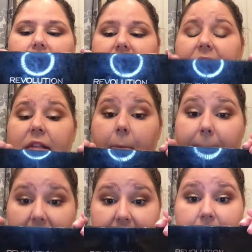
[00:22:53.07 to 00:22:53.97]
This is an
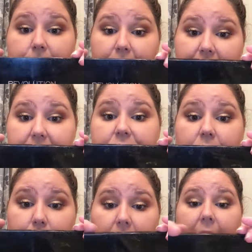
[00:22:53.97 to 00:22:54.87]
amazing
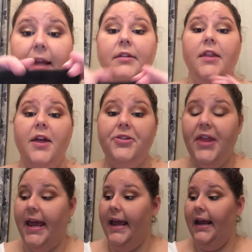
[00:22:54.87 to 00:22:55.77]
professional brand that
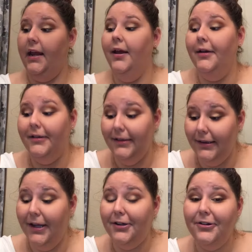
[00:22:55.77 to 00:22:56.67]
they
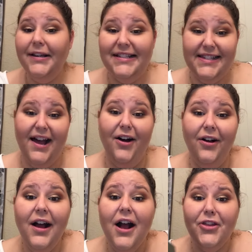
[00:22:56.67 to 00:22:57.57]
literally
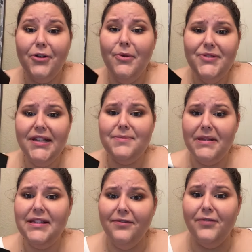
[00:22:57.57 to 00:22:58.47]
sell. Their most
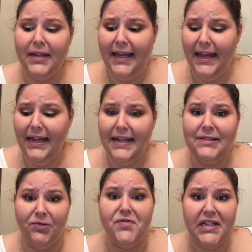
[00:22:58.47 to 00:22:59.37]
expensive kit
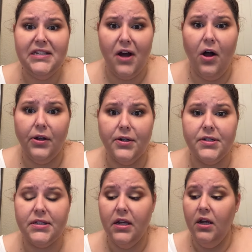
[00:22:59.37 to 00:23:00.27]
is
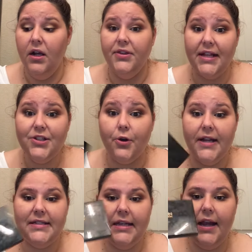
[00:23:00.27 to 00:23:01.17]
$15. That's
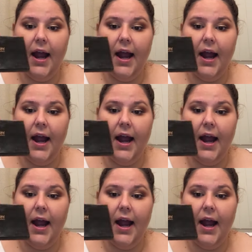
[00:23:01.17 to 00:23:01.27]
crazy.